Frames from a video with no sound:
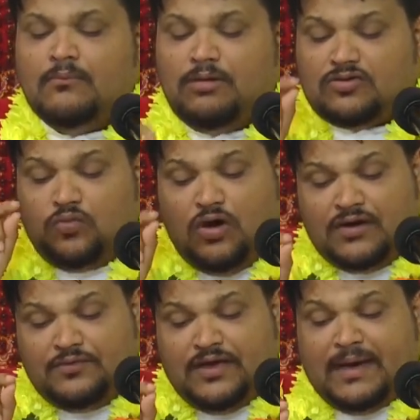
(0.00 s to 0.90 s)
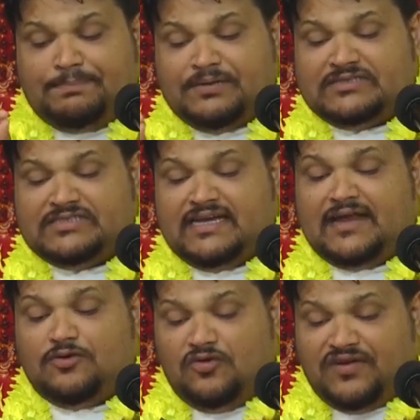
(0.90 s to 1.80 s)
But one way a person
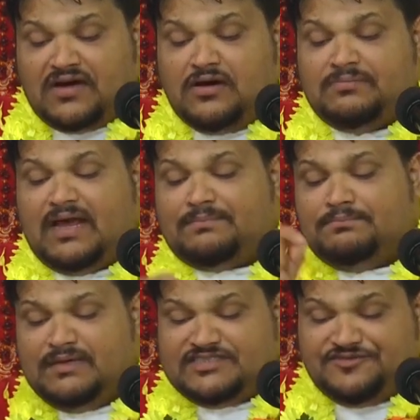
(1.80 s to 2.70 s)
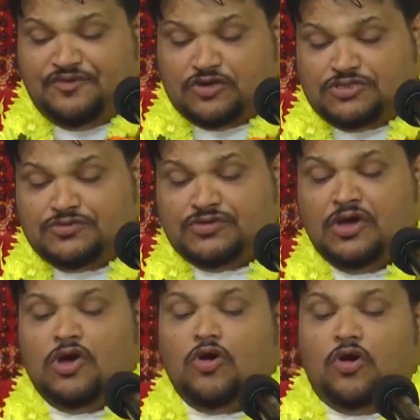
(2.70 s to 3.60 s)
can overcome that misfortune,
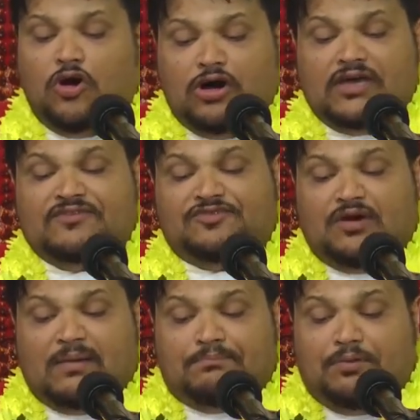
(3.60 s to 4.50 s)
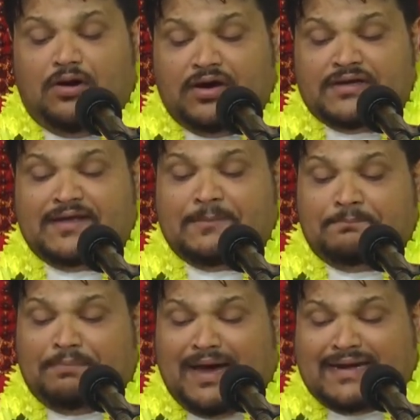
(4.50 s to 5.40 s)
or if you are born in
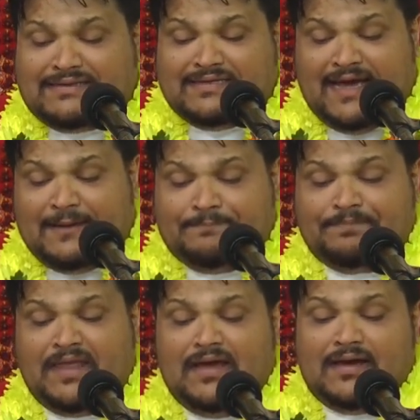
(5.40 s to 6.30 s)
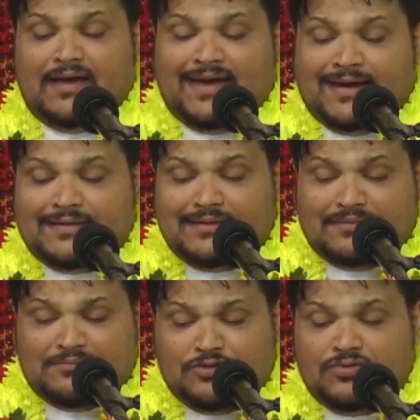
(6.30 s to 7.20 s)
bad time,
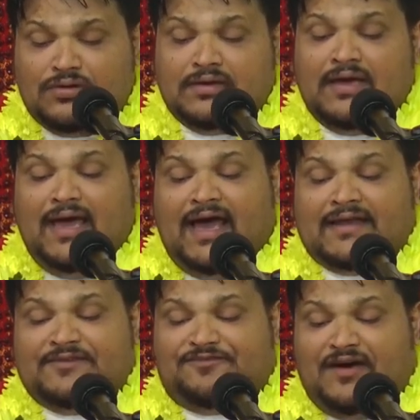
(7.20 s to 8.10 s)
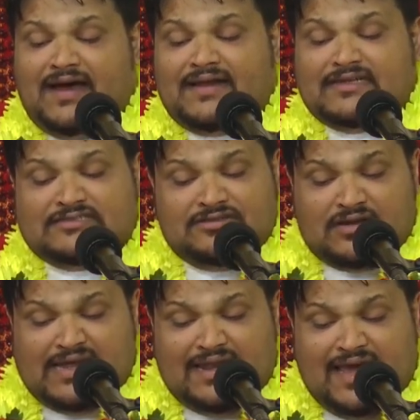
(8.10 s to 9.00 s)
ganda mool, and the father is
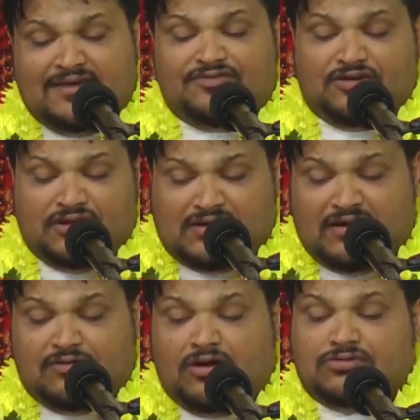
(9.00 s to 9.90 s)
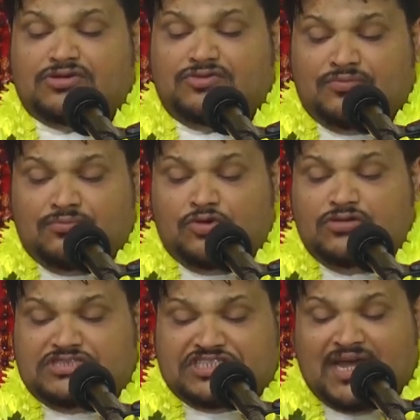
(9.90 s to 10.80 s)
not alive or not around to do
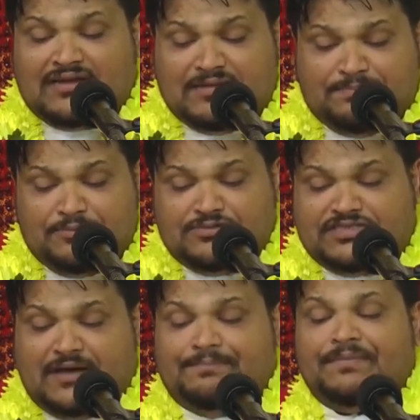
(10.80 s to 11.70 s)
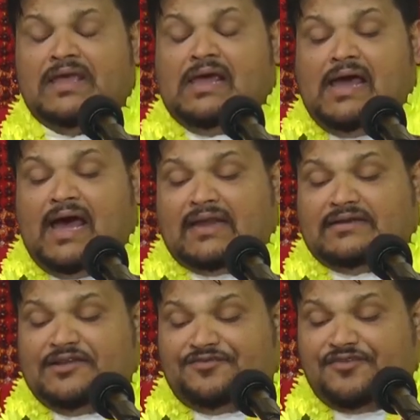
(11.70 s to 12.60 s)
mool shanti puja,
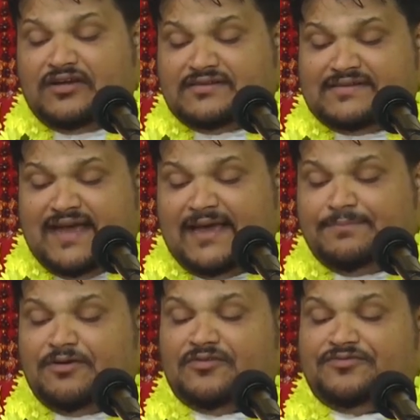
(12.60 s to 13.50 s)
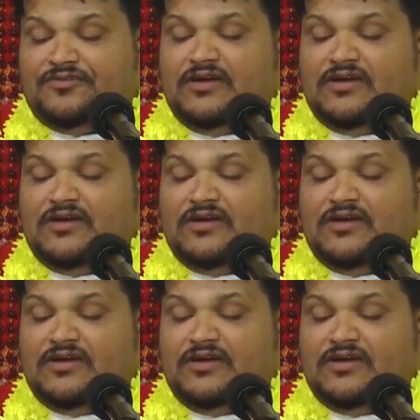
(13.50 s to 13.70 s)
and different type of